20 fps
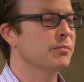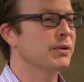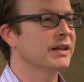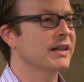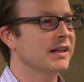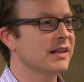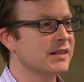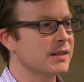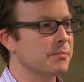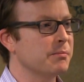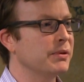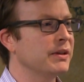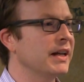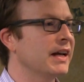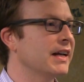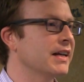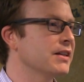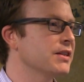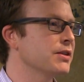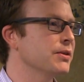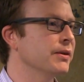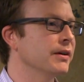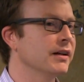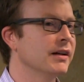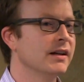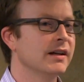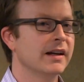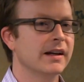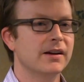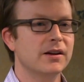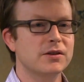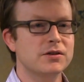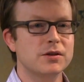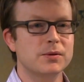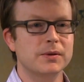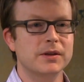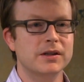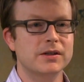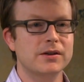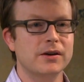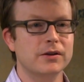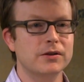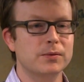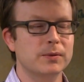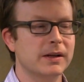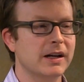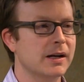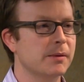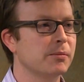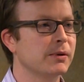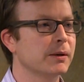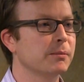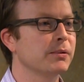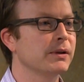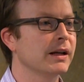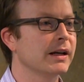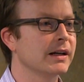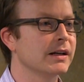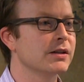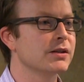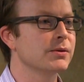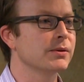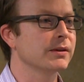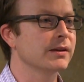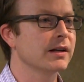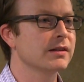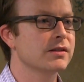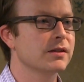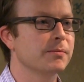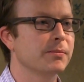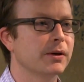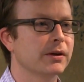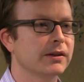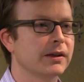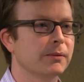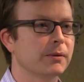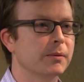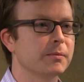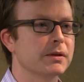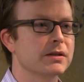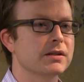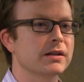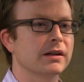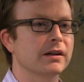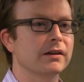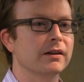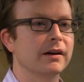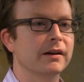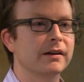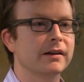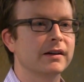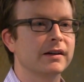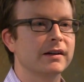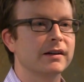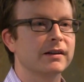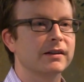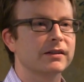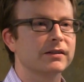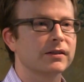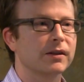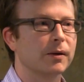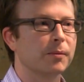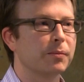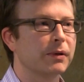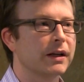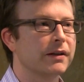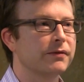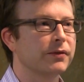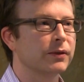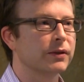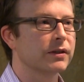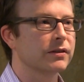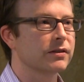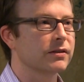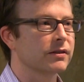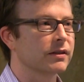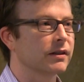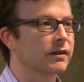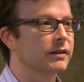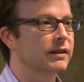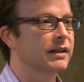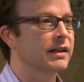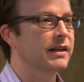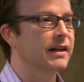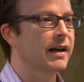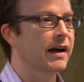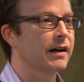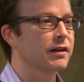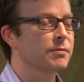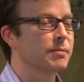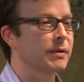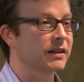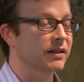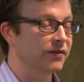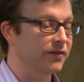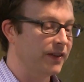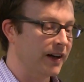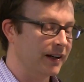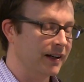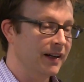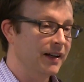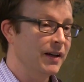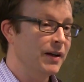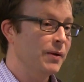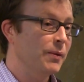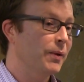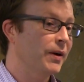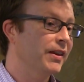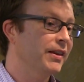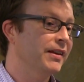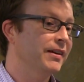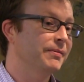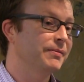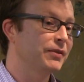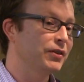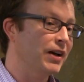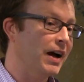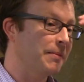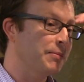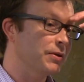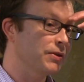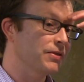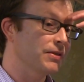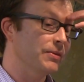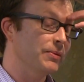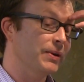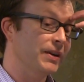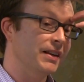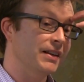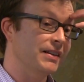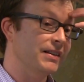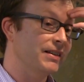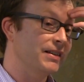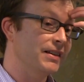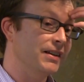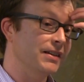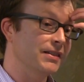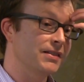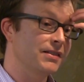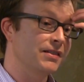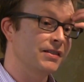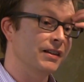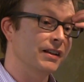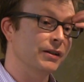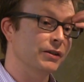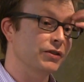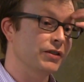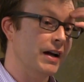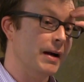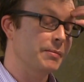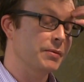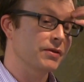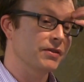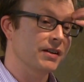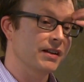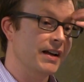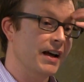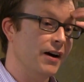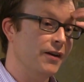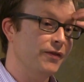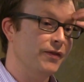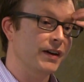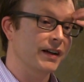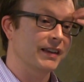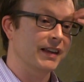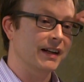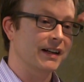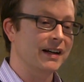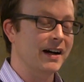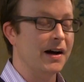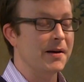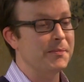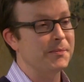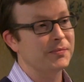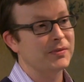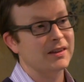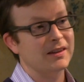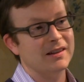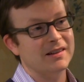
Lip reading: Bringing some play into it. And also with adults, we got to bring play into it. That's the part that we're missing a lot. So playfulness is a key aspect. In fact, one of the little chapters in the Now Effect that got